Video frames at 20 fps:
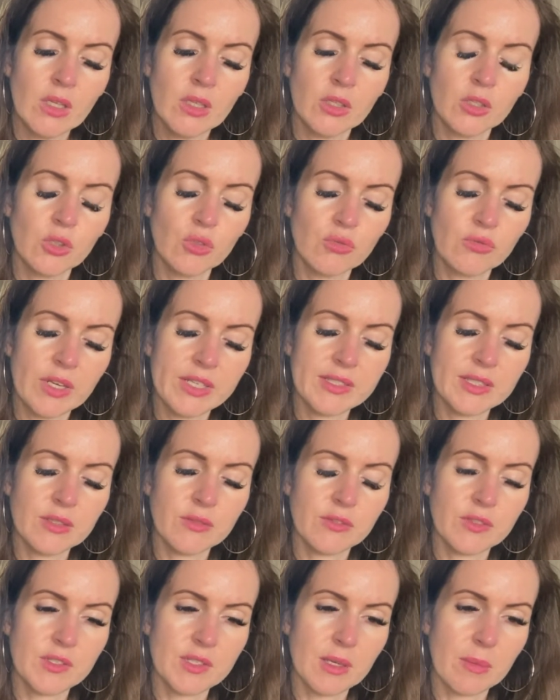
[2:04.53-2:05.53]
You're ready
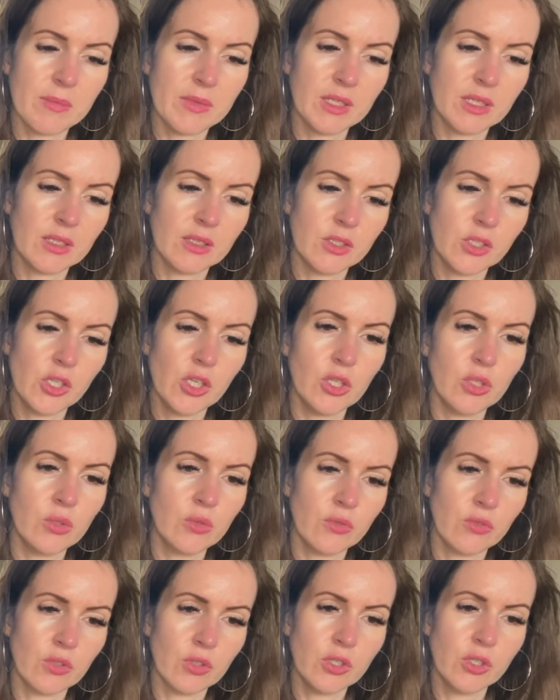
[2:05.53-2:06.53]
for something new,
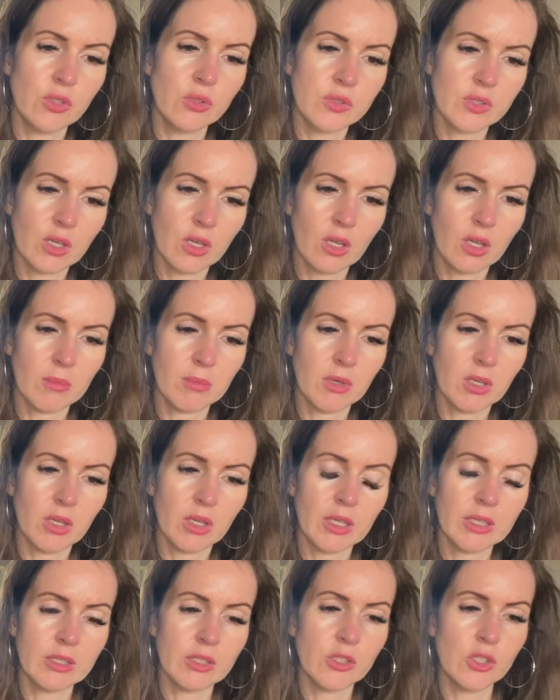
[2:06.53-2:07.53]
for a new
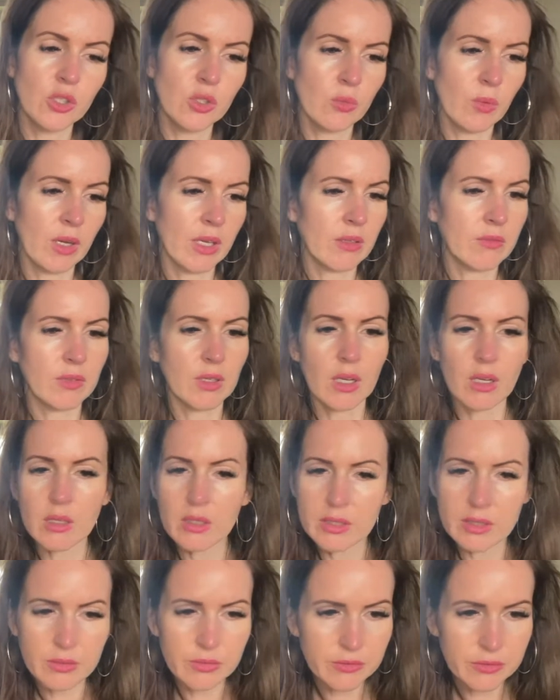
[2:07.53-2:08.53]
timeline, a new way of
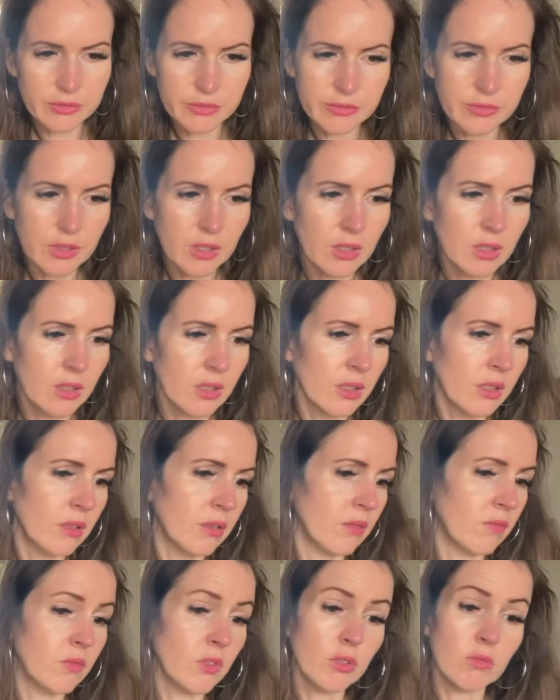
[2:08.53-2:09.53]
life,
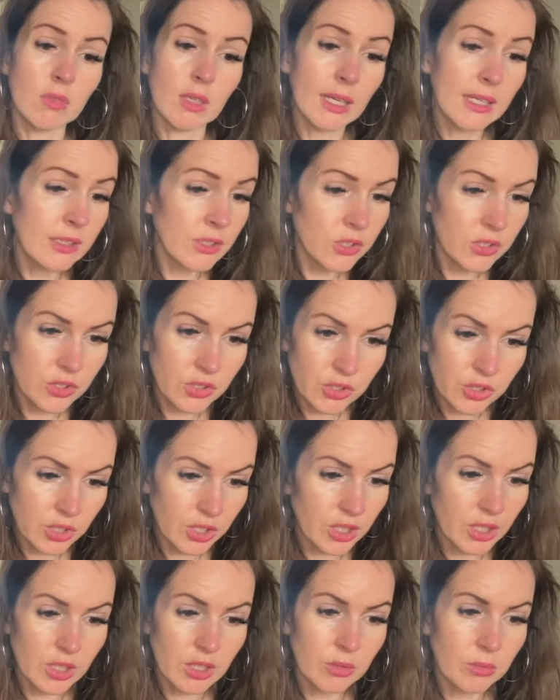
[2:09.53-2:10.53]
a new
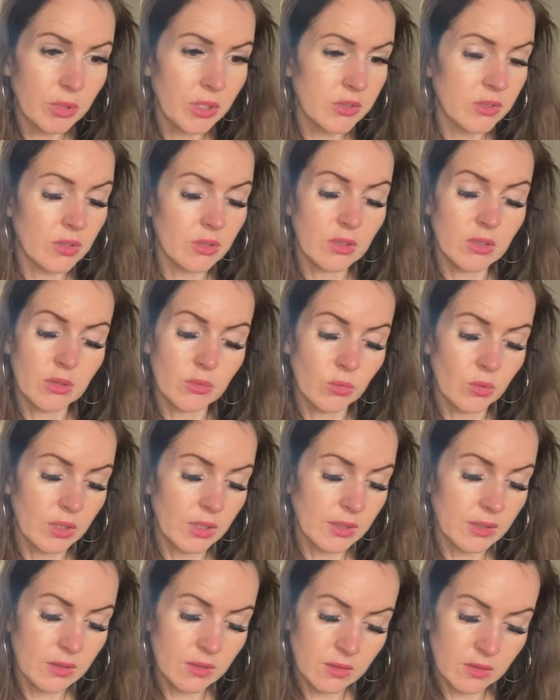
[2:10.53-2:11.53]
relationship. I don't know what
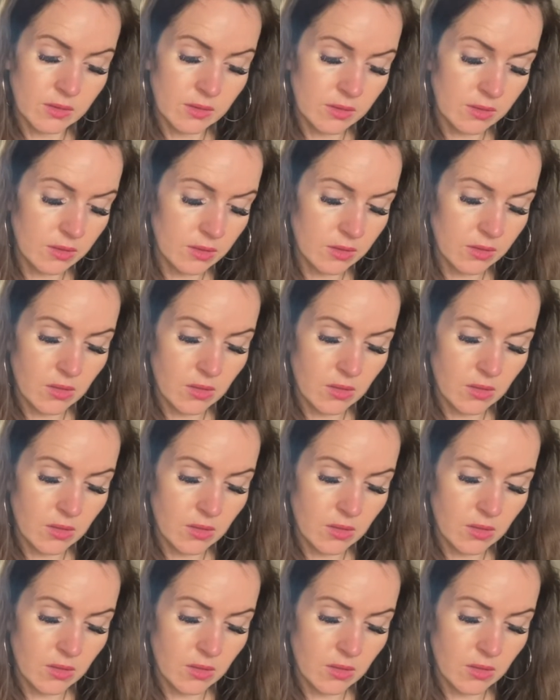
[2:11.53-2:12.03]
it is.